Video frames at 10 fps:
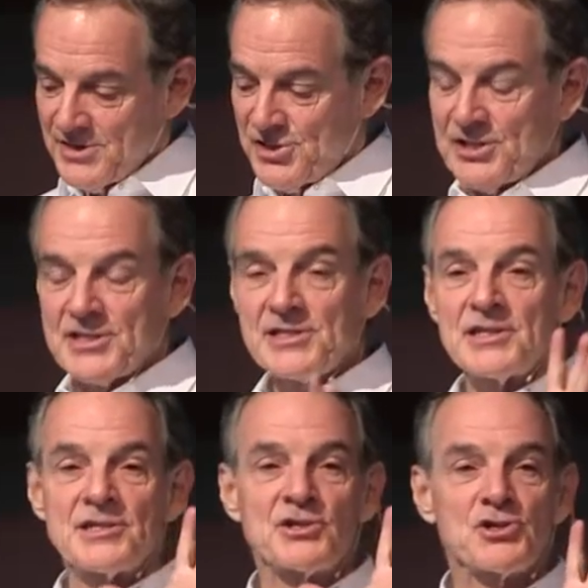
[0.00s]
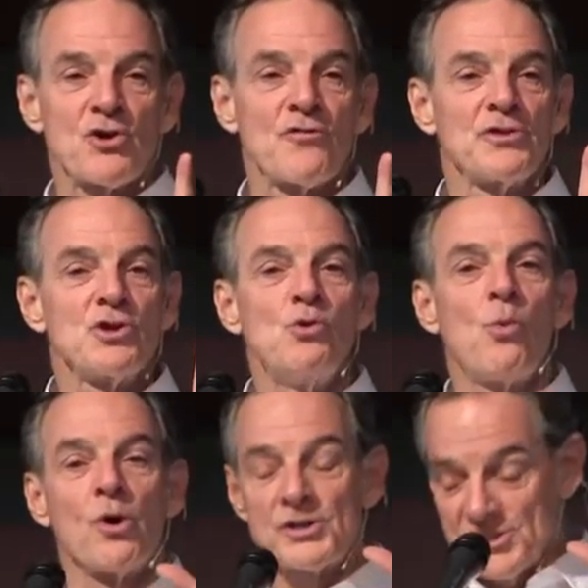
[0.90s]
Jesus is a servant who
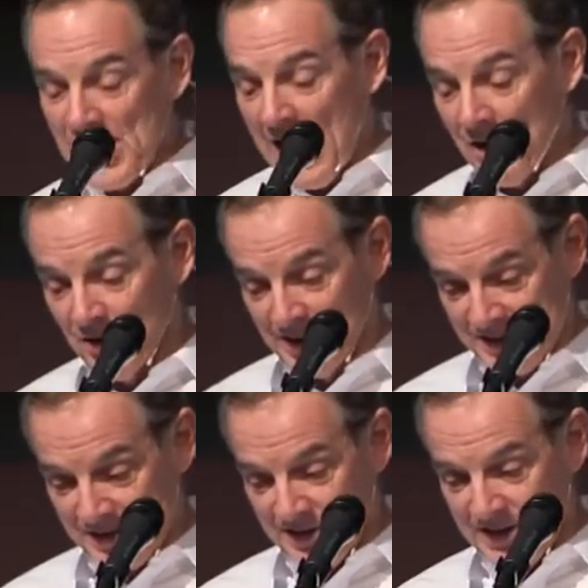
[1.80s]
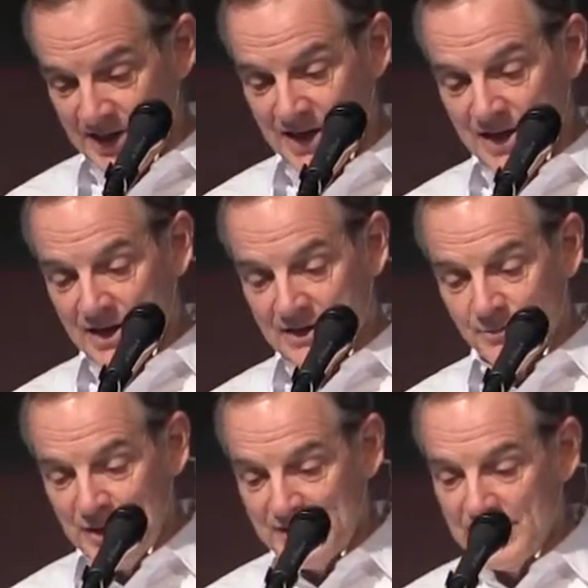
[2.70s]
works tirelessly
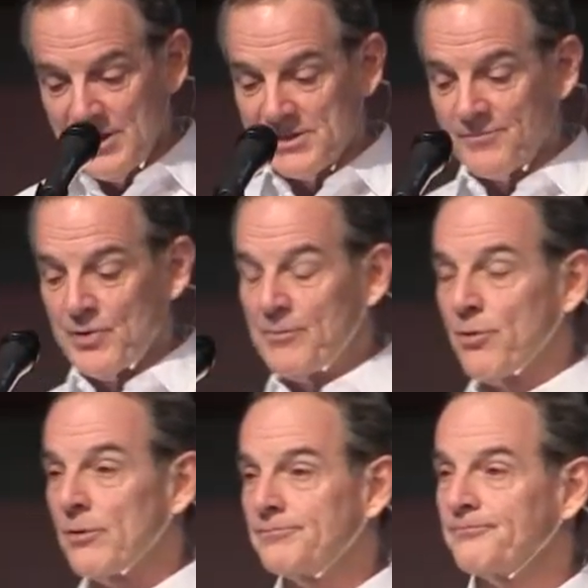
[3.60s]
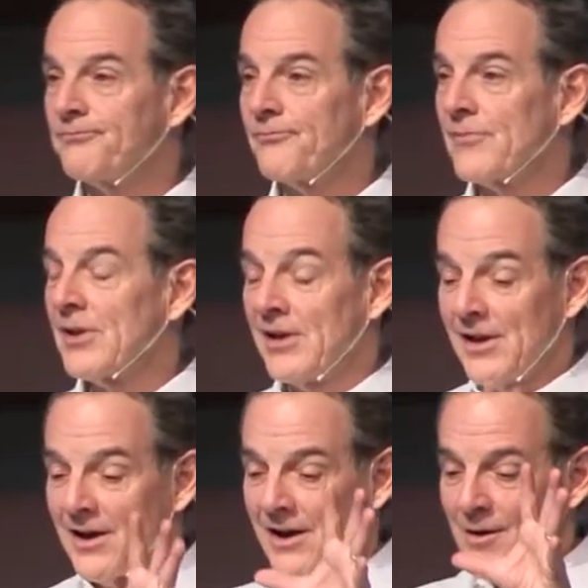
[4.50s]
to meet the needs of people.
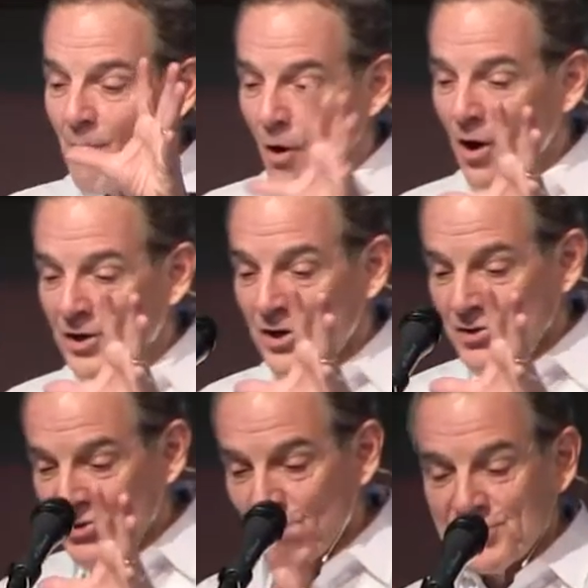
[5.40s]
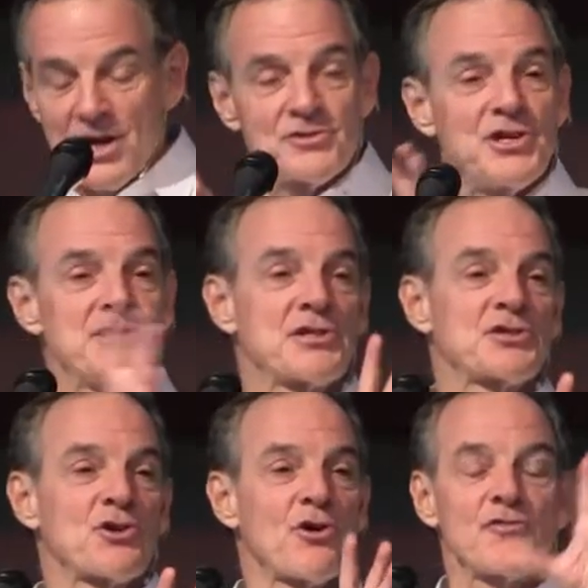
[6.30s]
Uh, Mark shows how Jesus
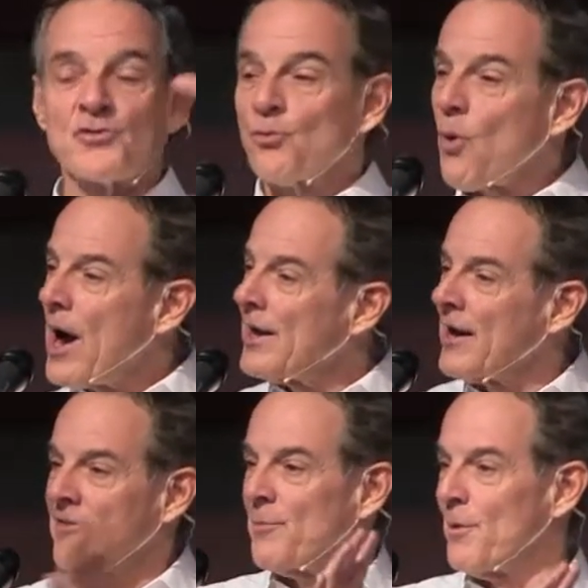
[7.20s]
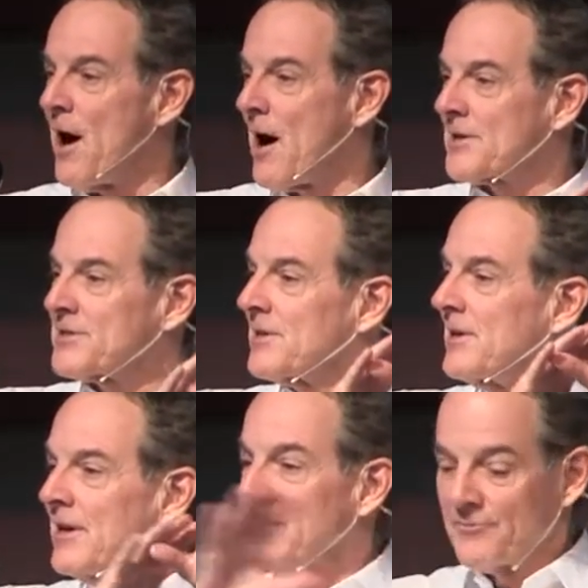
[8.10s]
serves right out of the blocks
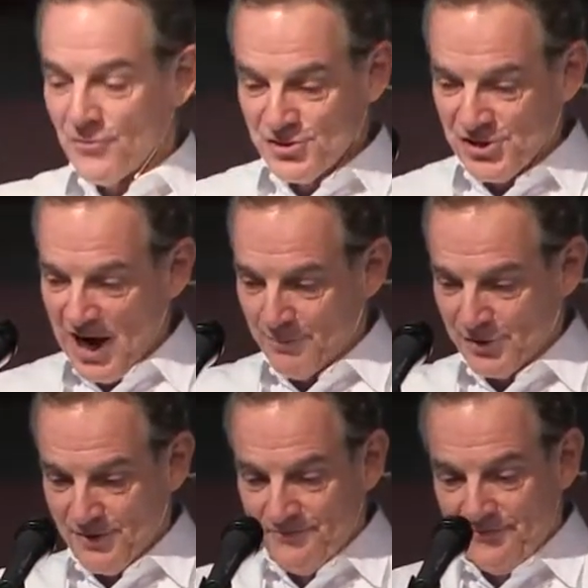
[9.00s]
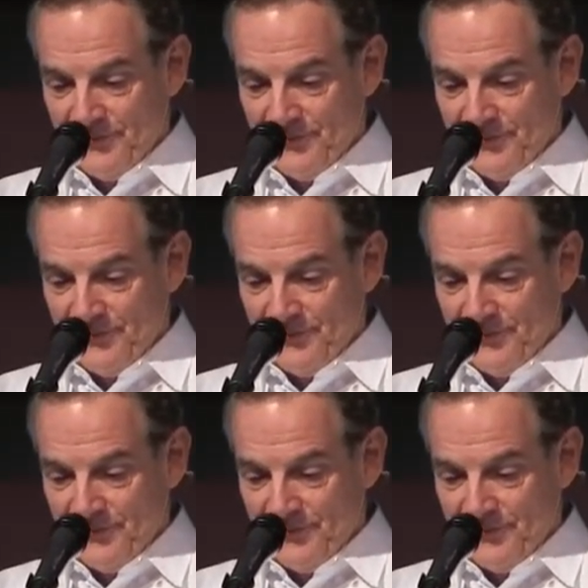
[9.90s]
in the first chapter.